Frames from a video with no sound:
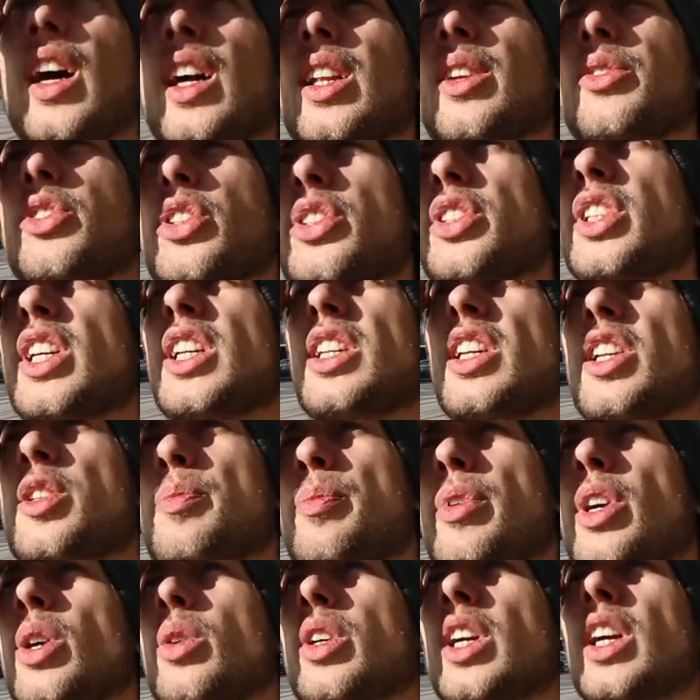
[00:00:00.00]
And I've just seen this
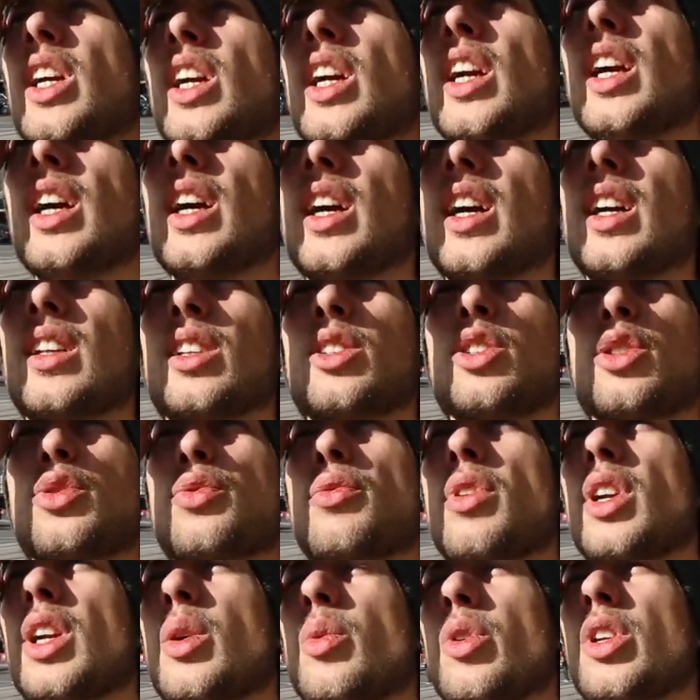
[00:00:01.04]
building and I
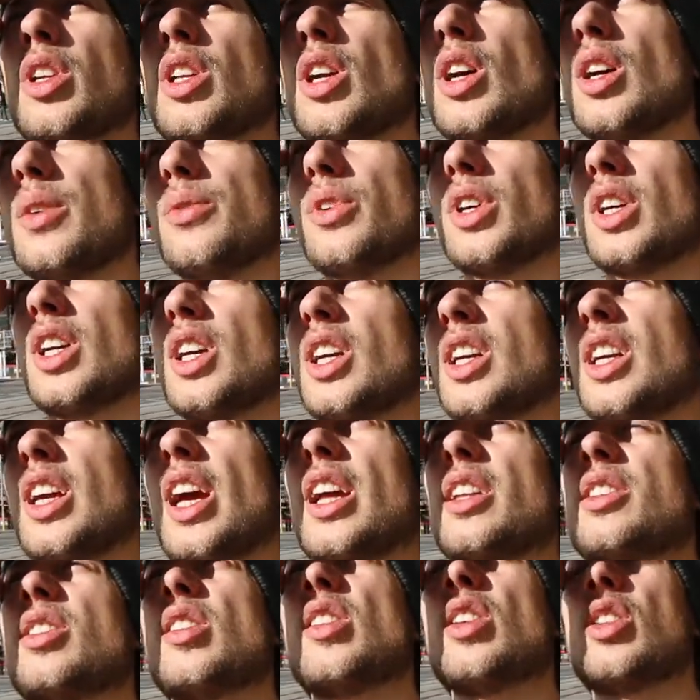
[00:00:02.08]
just really want to know if I can
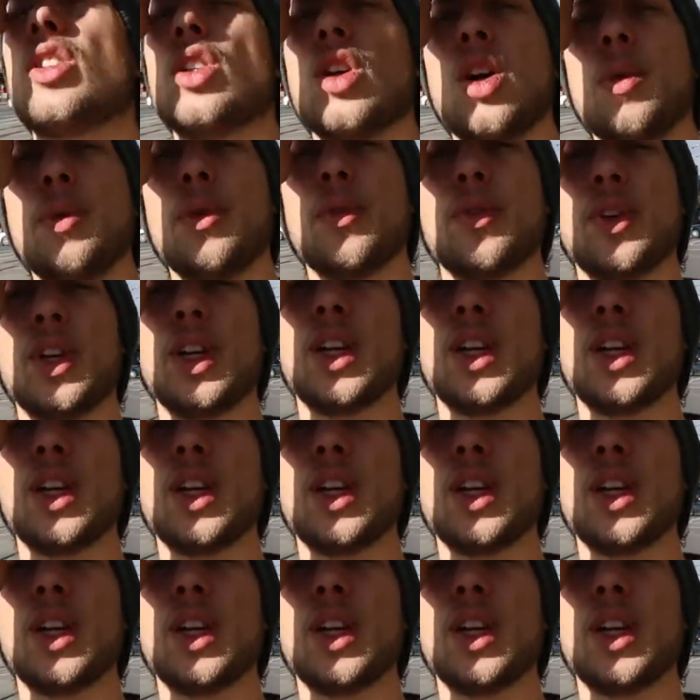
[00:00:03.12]
get to the top of